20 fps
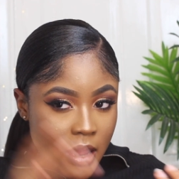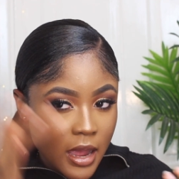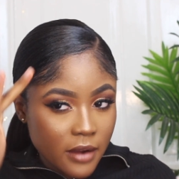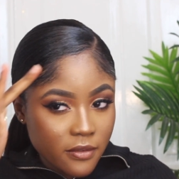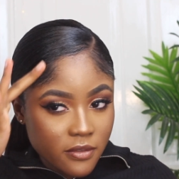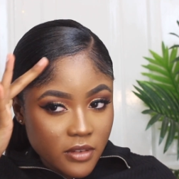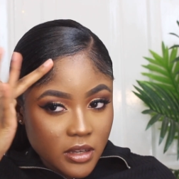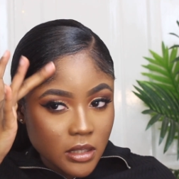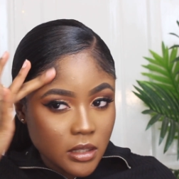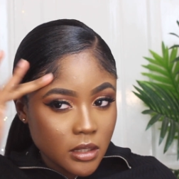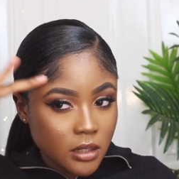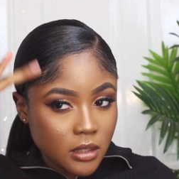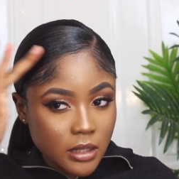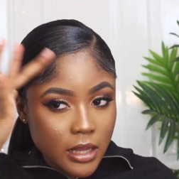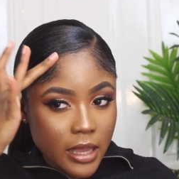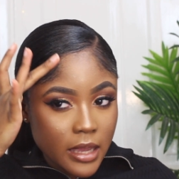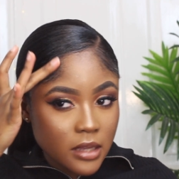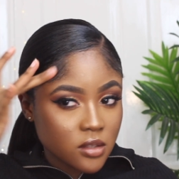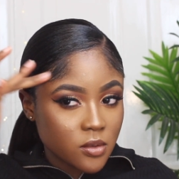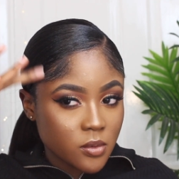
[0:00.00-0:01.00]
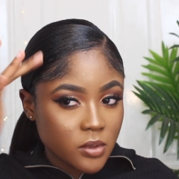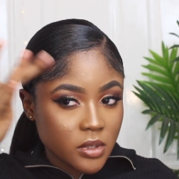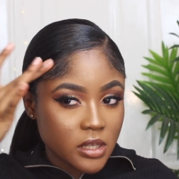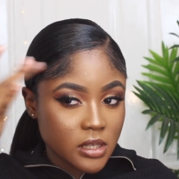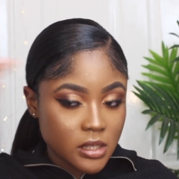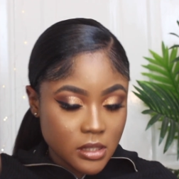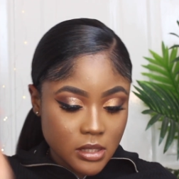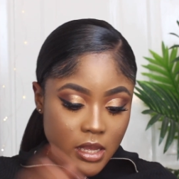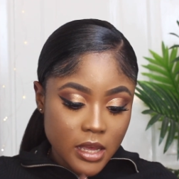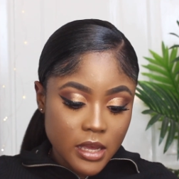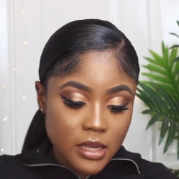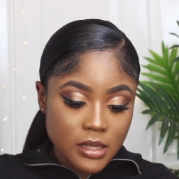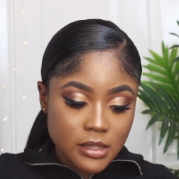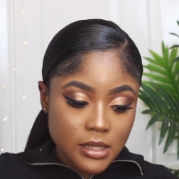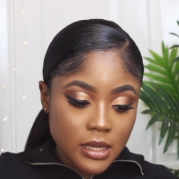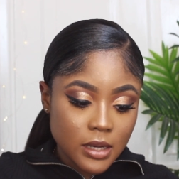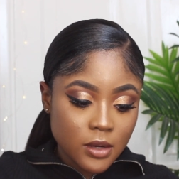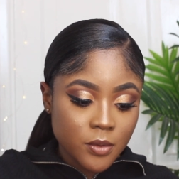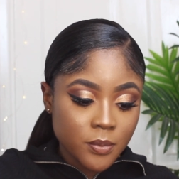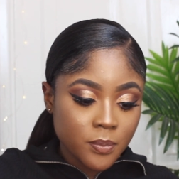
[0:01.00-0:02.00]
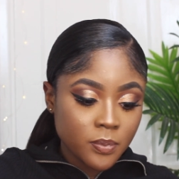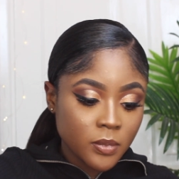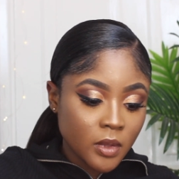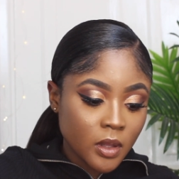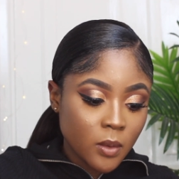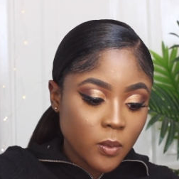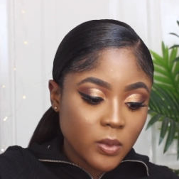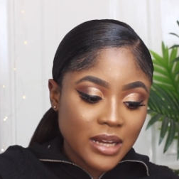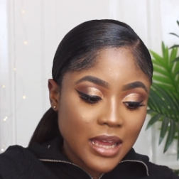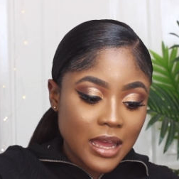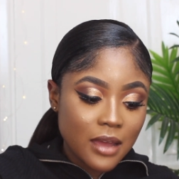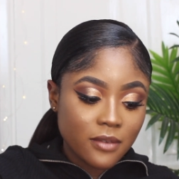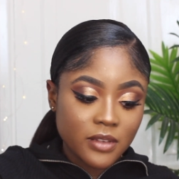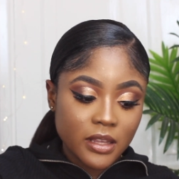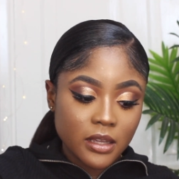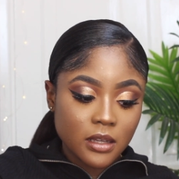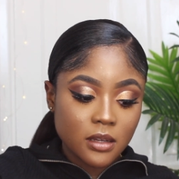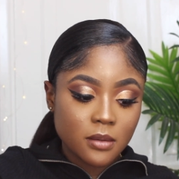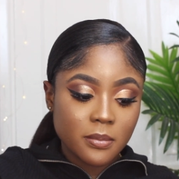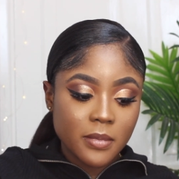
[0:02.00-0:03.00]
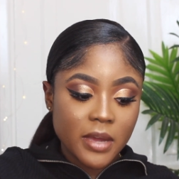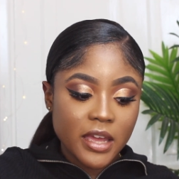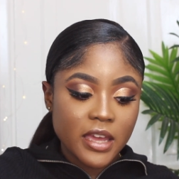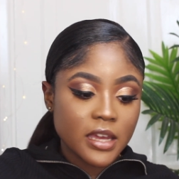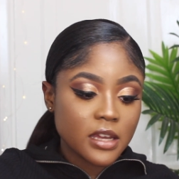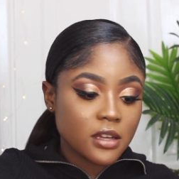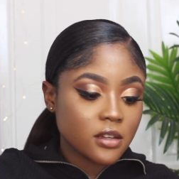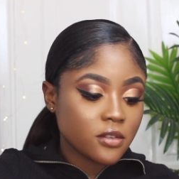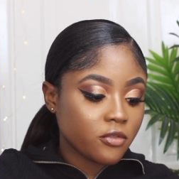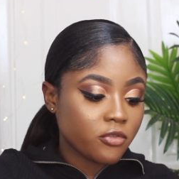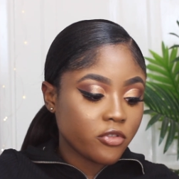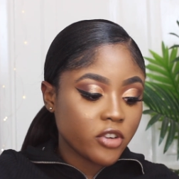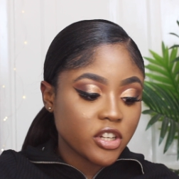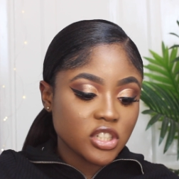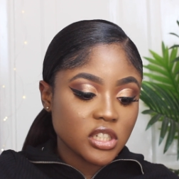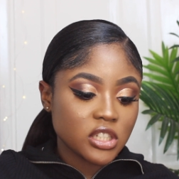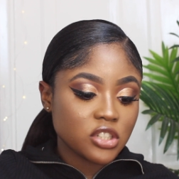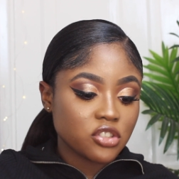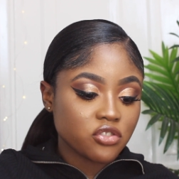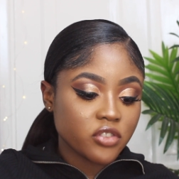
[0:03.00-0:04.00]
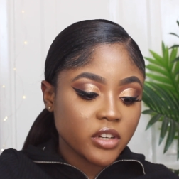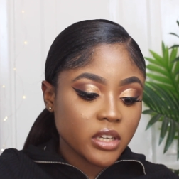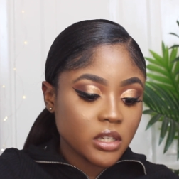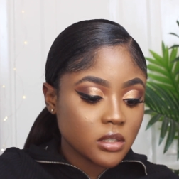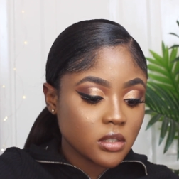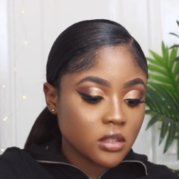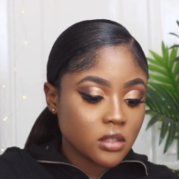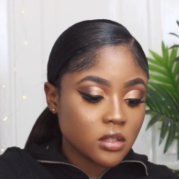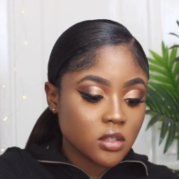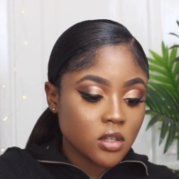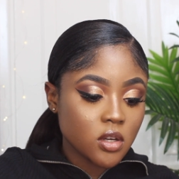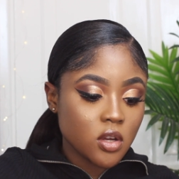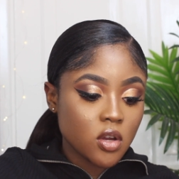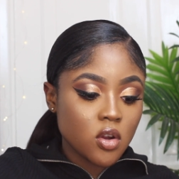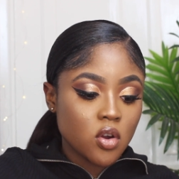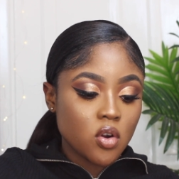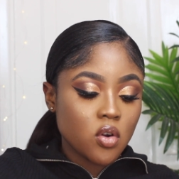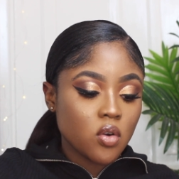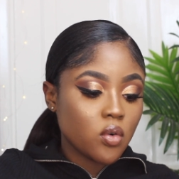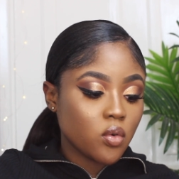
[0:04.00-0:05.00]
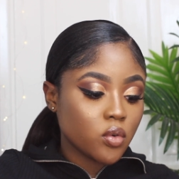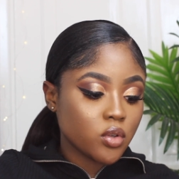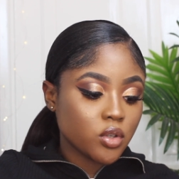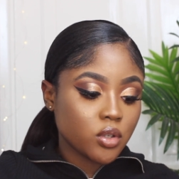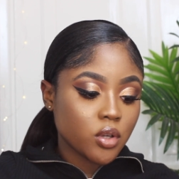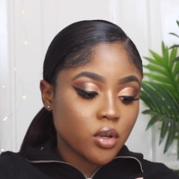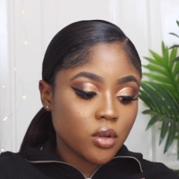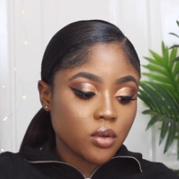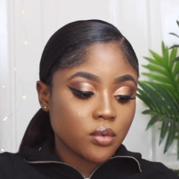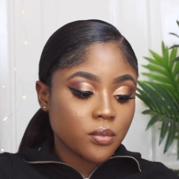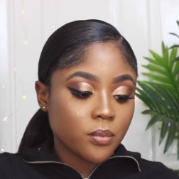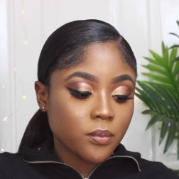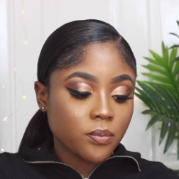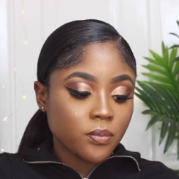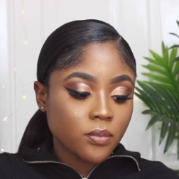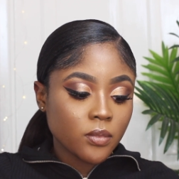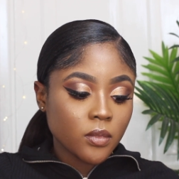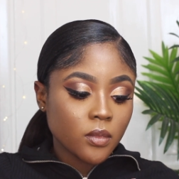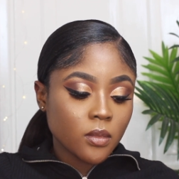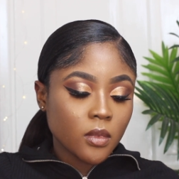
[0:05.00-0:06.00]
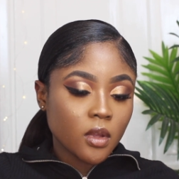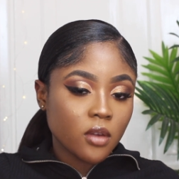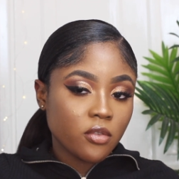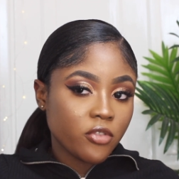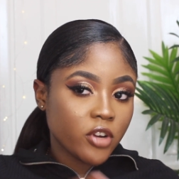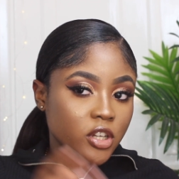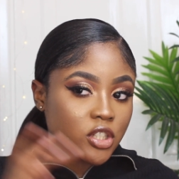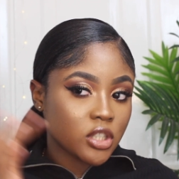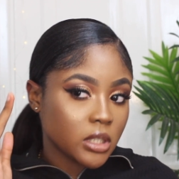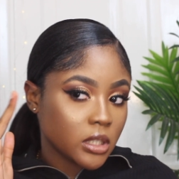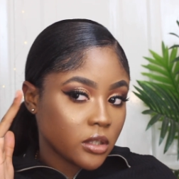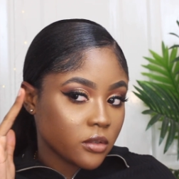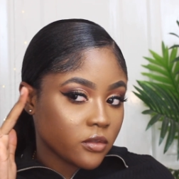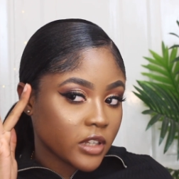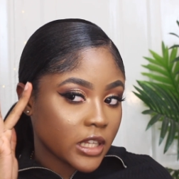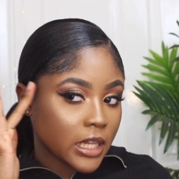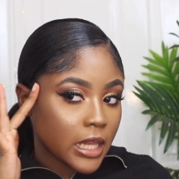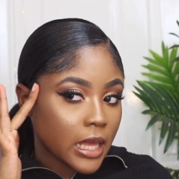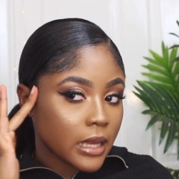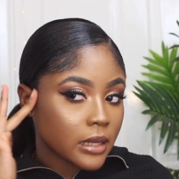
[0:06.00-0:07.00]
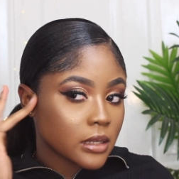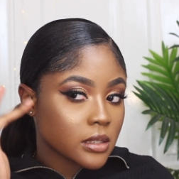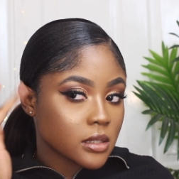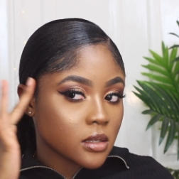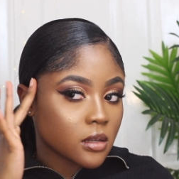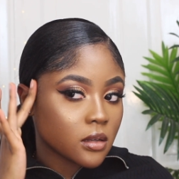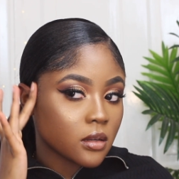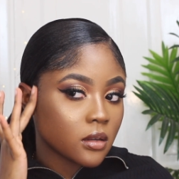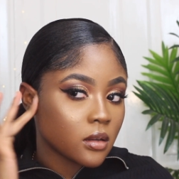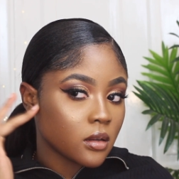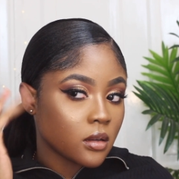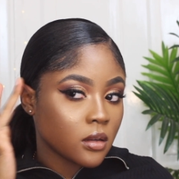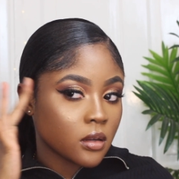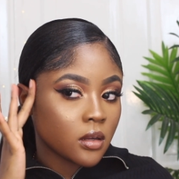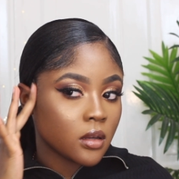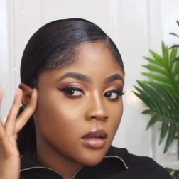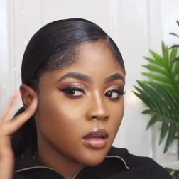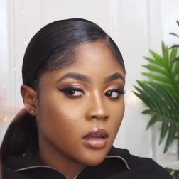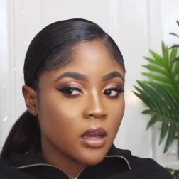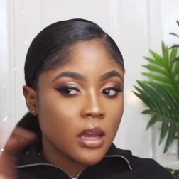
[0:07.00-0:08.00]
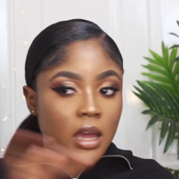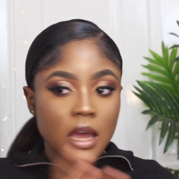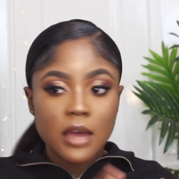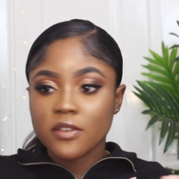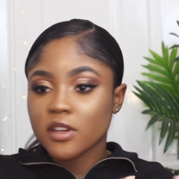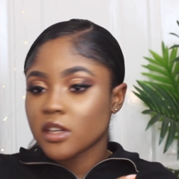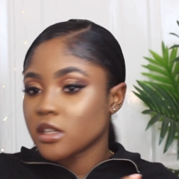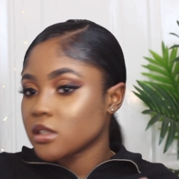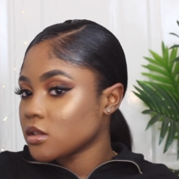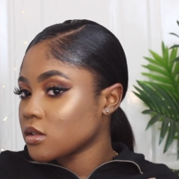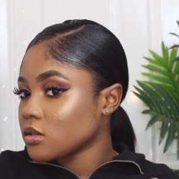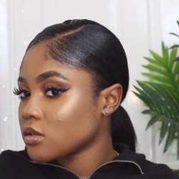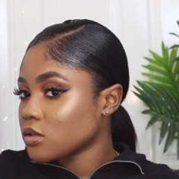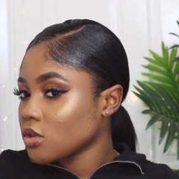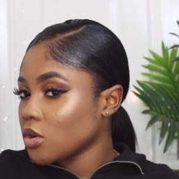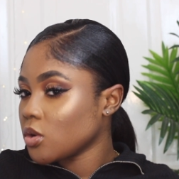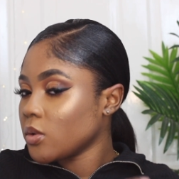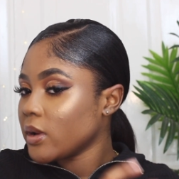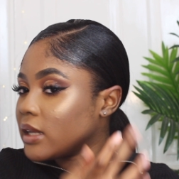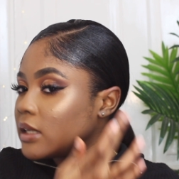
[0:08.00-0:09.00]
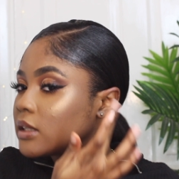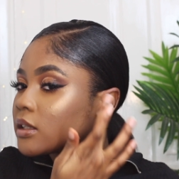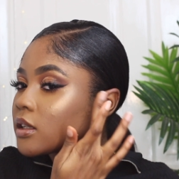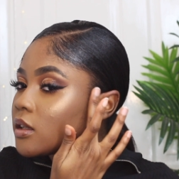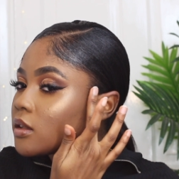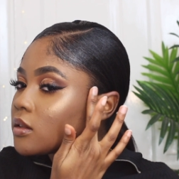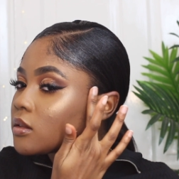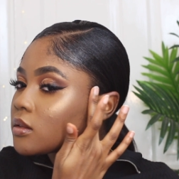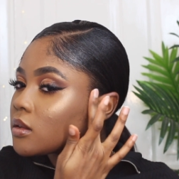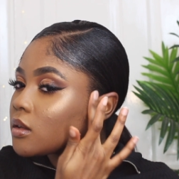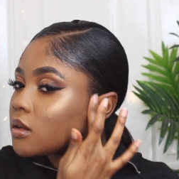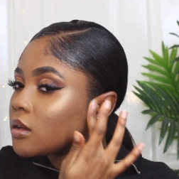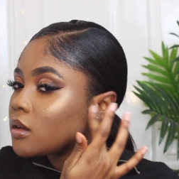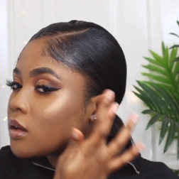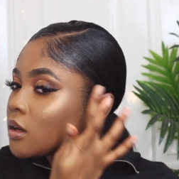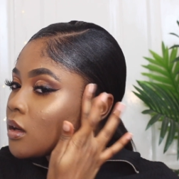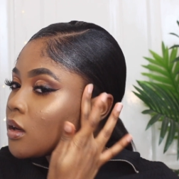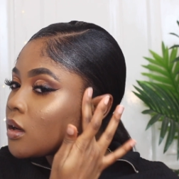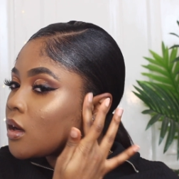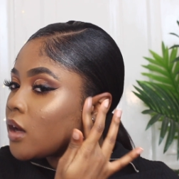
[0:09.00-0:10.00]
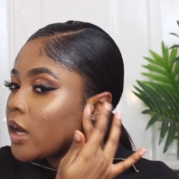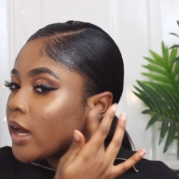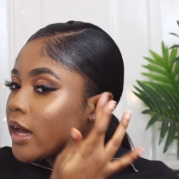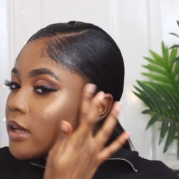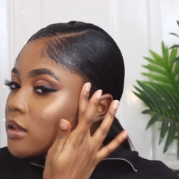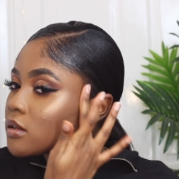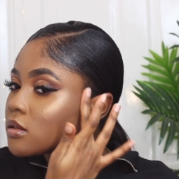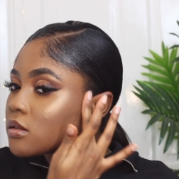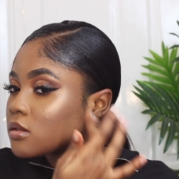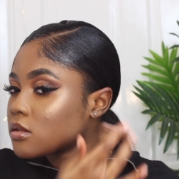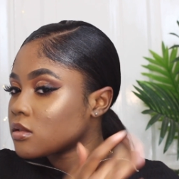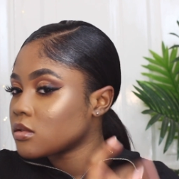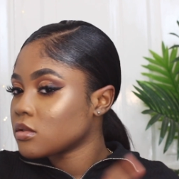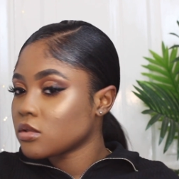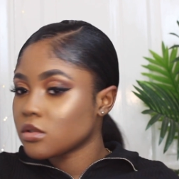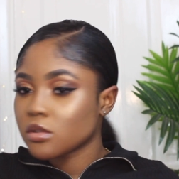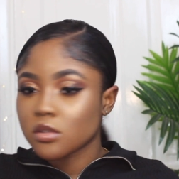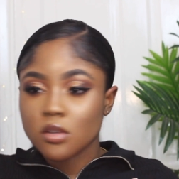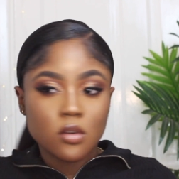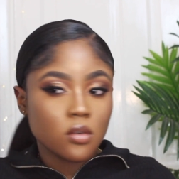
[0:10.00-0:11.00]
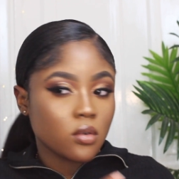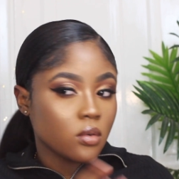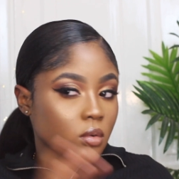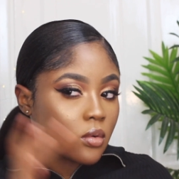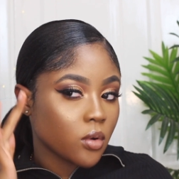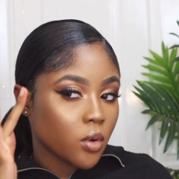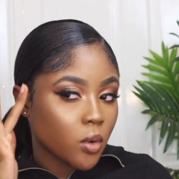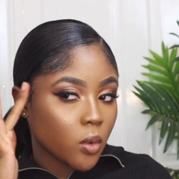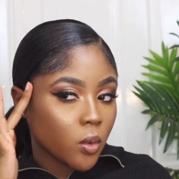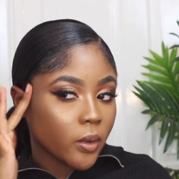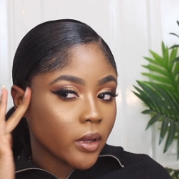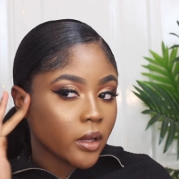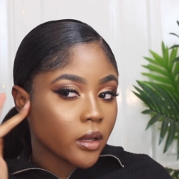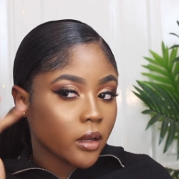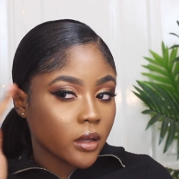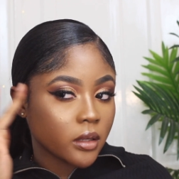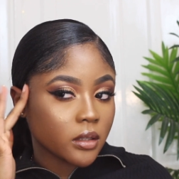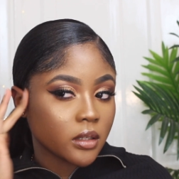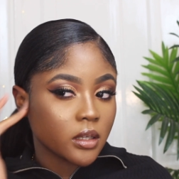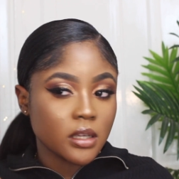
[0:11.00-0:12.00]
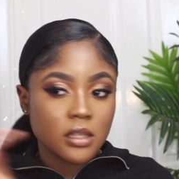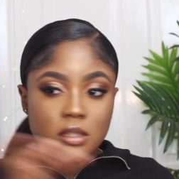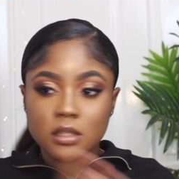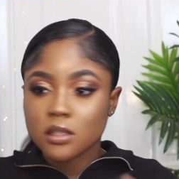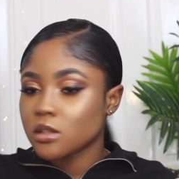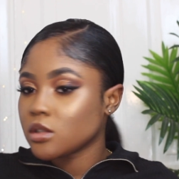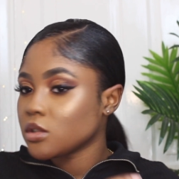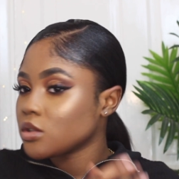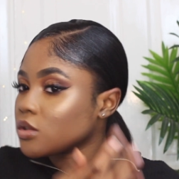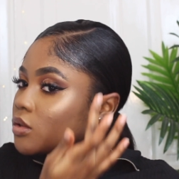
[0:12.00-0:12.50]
I really like doing this hairstyle when I have like my hair freshly straightened or you know, freshly relaxed. I think it's just so elegant and so quick and easy to